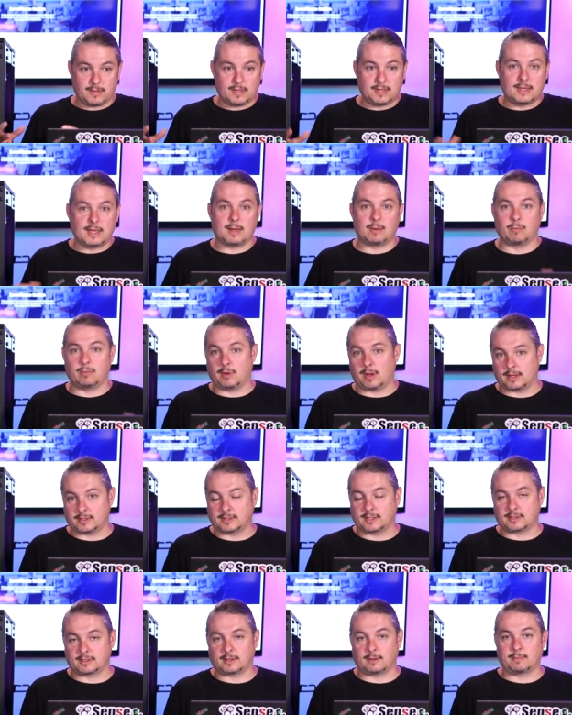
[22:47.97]
get a
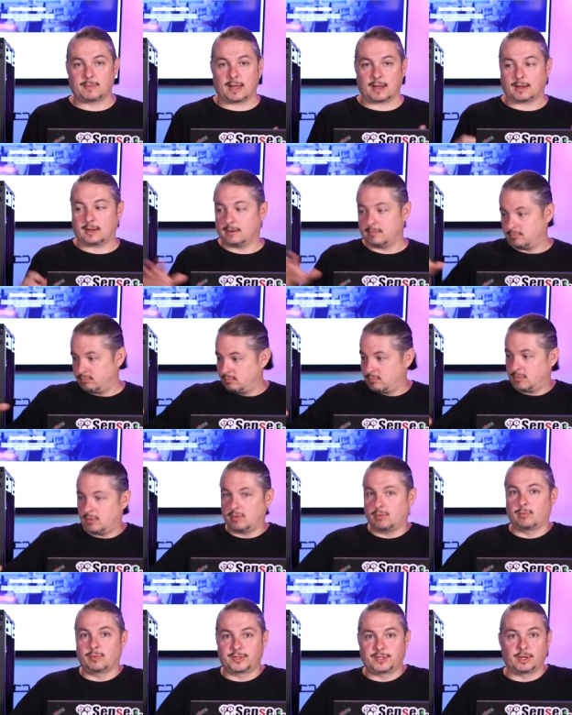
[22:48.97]
system that can
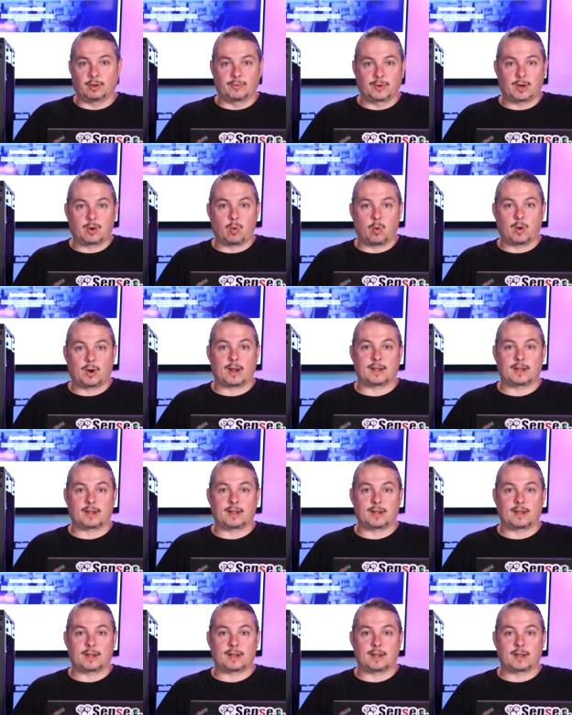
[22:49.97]
still record